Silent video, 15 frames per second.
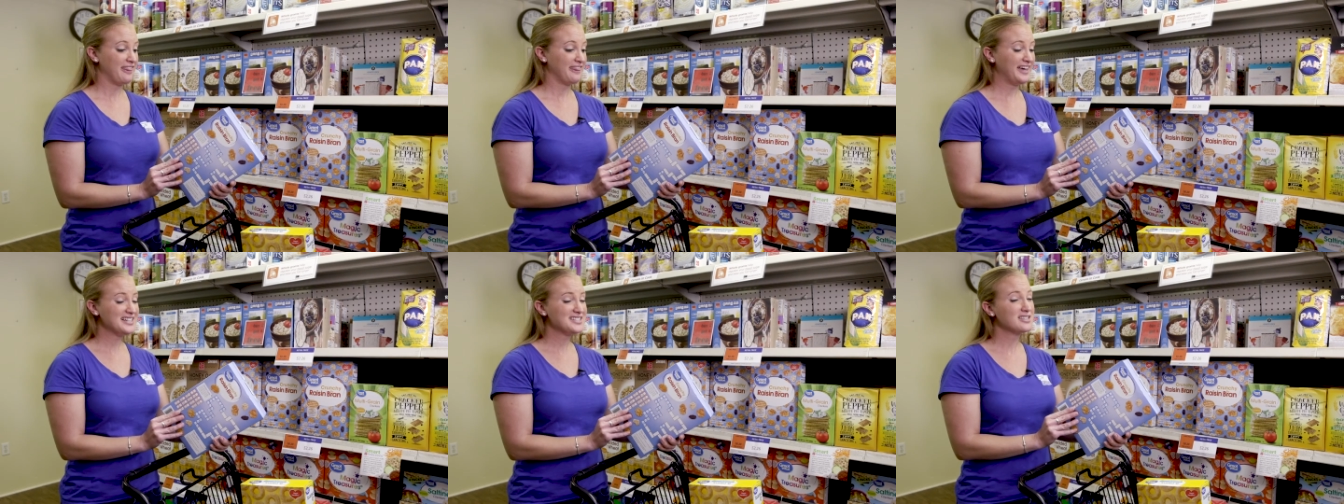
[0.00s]

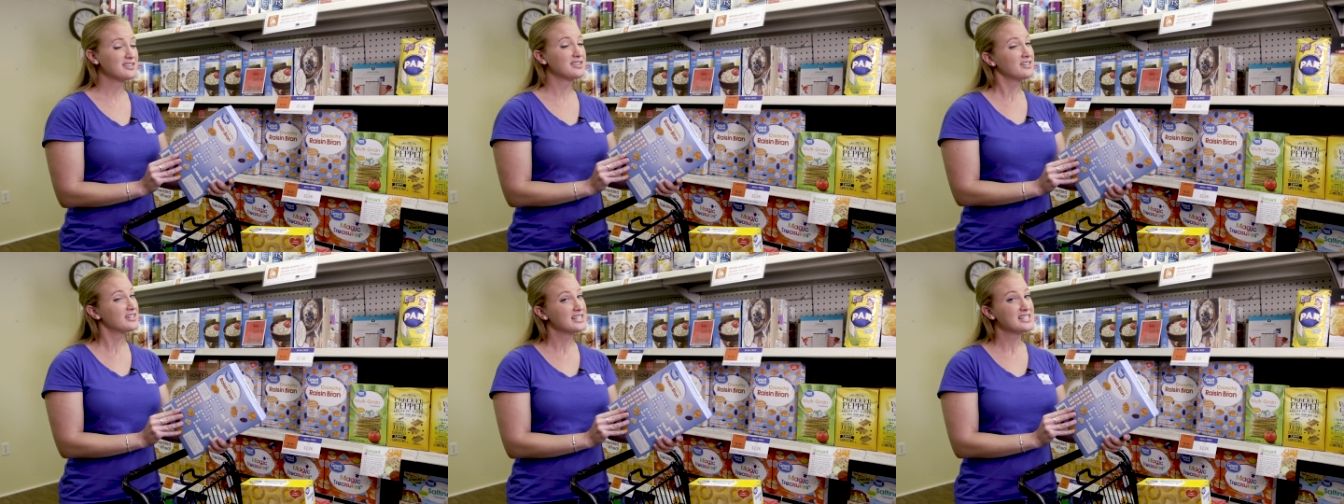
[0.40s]
That's
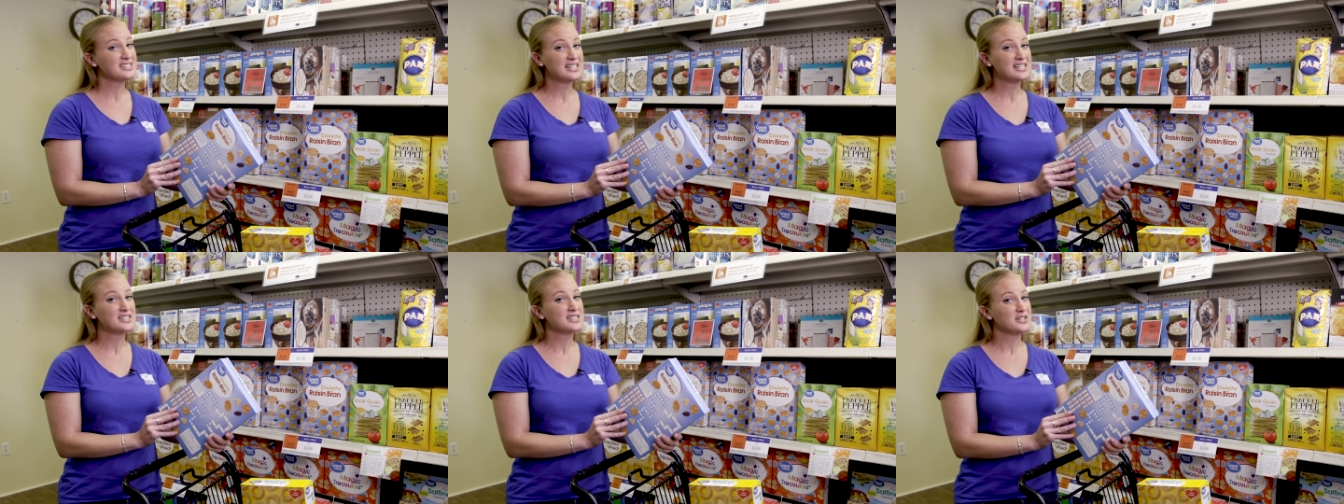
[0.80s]

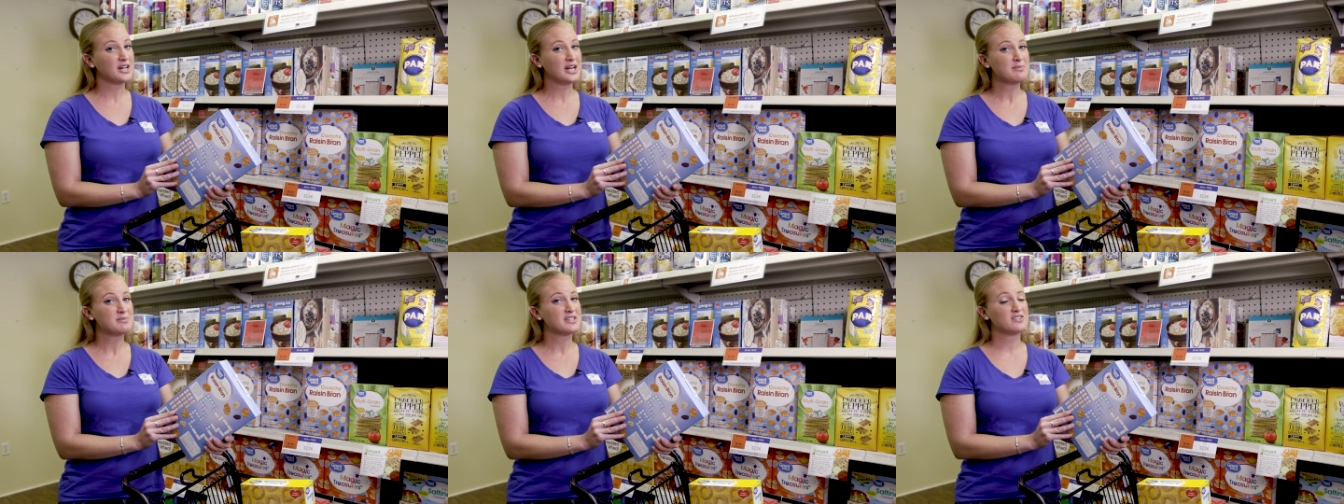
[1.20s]
36
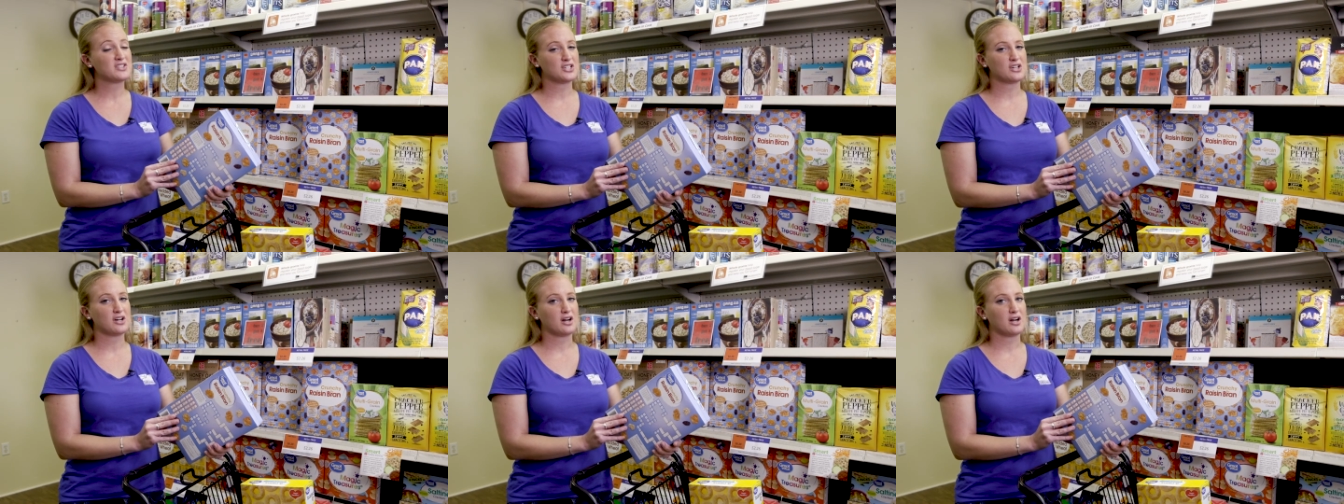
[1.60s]
grams of
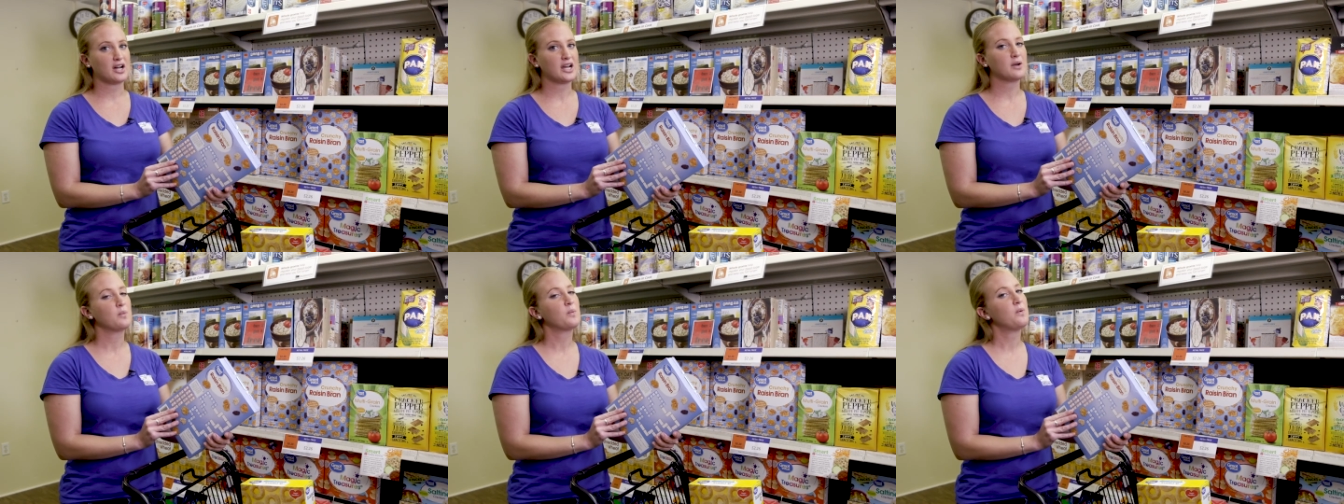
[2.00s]
sugar
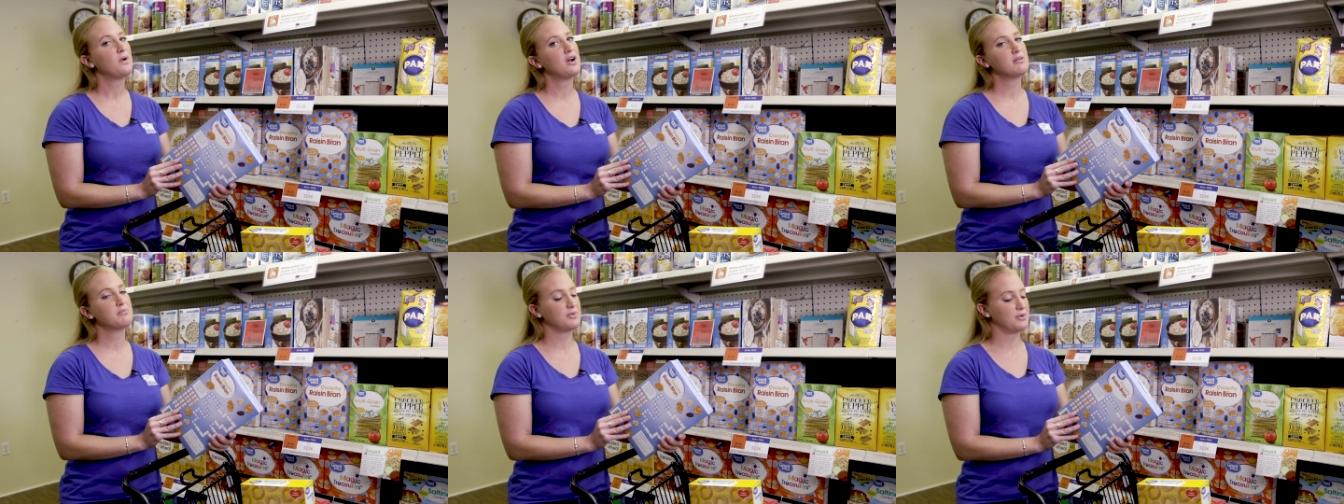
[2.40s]
in
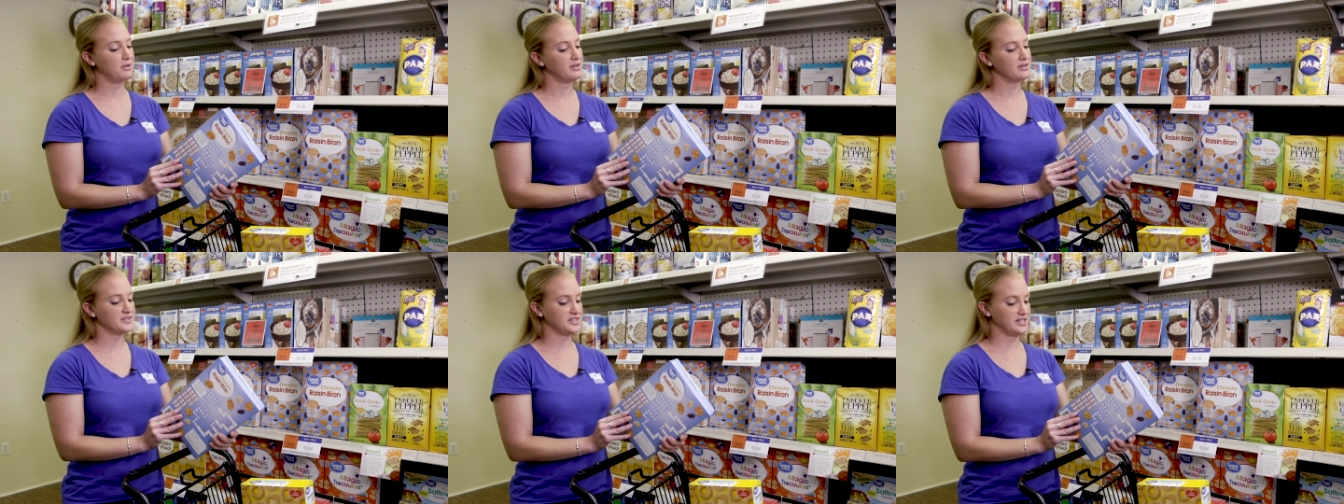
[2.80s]
one bowl of